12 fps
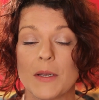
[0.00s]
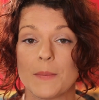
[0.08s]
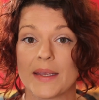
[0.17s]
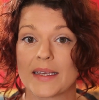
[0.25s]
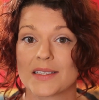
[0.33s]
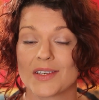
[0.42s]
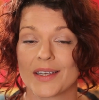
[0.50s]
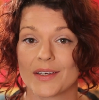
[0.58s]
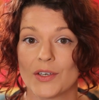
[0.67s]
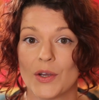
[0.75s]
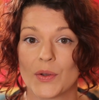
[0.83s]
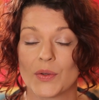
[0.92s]
are being
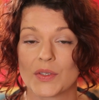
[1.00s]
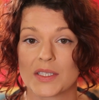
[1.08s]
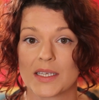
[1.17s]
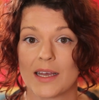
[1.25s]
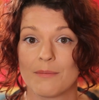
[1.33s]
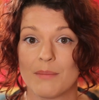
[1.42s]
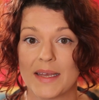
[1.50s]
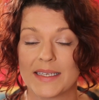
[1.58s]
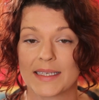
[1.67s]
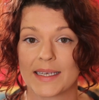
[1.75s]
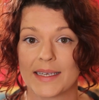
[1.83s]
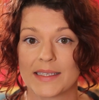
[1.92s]
diagnosed and
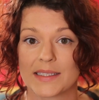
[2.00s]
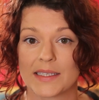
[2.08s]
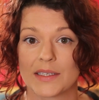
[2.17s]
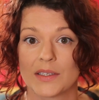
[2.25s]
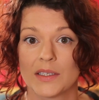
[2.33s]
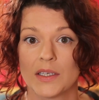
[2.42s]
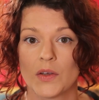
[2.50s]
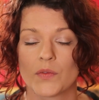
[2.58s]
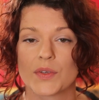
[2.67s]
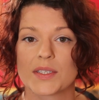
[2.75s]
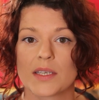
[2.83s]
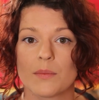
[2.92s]
medicated
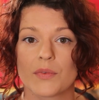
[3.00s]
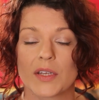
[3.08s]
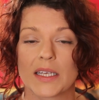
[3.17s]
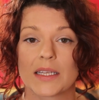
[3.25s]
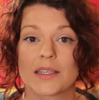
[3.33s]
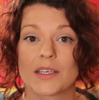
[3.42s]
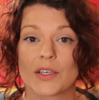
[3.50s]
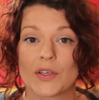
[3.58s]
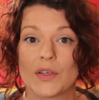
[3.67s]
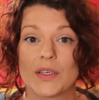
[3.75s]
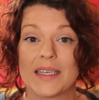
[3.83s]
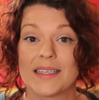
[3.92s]
for something that
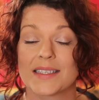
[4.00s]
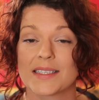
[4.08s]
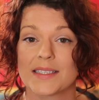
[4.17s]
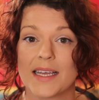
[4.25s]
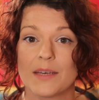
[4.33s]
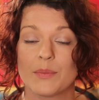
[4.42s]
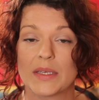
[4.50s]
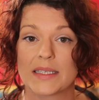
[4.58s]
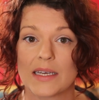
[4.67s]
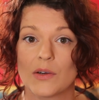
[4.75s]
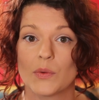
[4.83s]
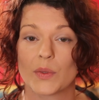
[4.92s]
could instead be
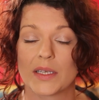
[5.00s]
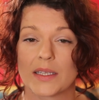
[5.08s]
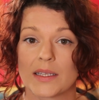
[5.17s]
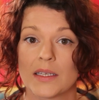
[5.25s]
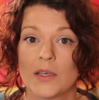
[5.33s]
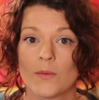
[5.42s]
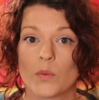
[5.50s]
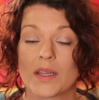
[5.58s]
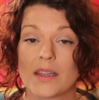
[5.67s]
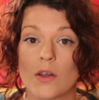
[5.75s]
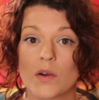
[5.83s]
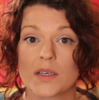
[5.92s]
dealt with
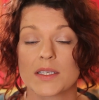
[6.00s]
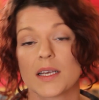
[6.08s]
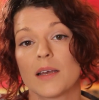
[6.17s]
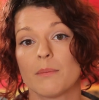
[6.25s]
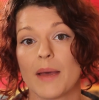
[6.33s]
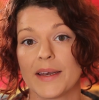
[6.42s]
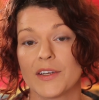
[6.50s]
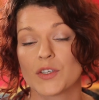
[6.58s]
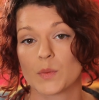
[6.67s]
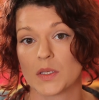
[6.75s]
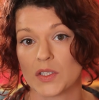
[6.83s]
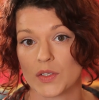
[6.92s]
long-term
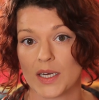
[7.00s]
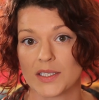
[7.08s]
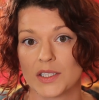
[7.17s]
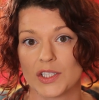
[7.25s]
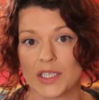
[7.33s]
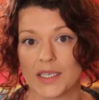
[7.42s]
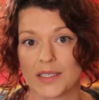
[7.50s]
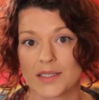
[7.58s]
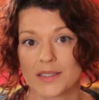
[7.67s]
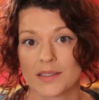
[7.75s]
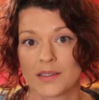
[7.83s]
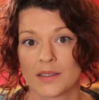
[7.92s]
management
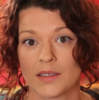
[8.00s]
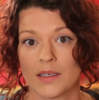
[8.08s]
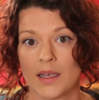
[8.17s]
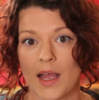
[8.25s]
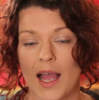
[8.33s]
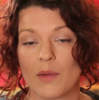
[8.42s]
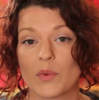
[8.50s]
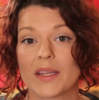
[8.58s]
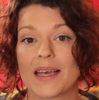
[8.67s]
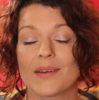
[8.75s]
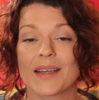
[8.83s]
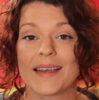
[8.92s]
strategies, and
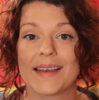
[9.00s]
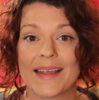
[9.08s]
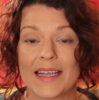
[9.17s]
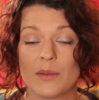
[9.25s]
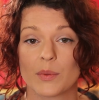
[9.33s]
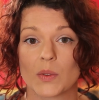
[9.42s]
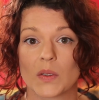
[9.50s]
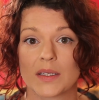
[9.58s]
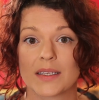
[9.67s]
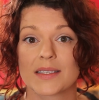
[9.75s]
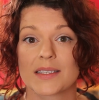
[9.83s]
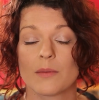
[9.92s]
without a label
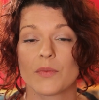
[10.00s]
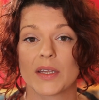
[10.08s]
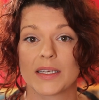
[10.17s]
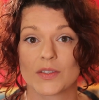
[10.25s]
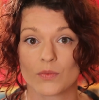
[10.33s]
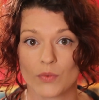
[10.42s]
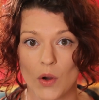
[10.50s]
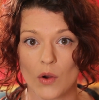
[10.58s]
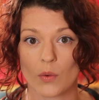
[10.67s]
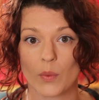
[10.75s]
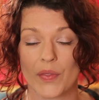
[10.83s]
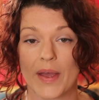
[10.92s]
that something is
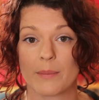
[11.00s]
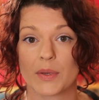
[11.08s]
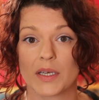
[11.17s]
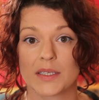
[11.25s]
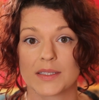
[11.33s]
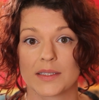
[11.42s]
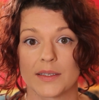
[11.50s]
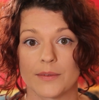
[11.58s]
wrong with that person.